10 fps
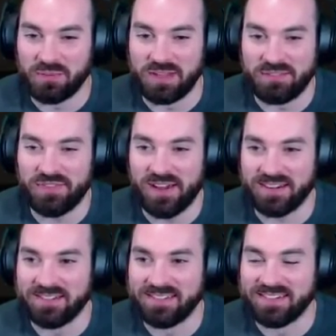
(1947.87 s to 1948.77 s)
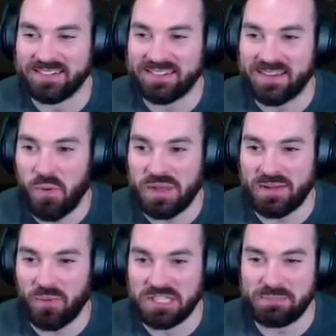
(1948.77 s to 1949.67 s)
really fun when
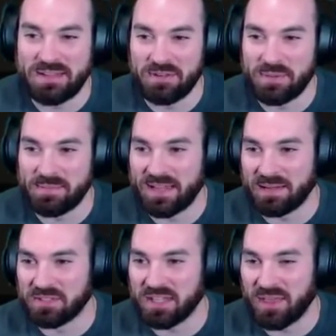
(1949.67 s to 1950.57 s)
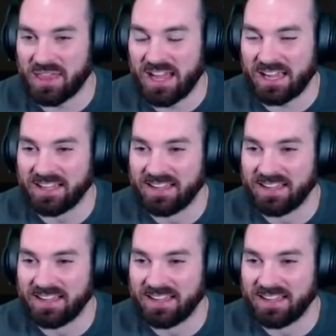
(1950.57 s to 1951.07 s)
once PvP becomes a thing.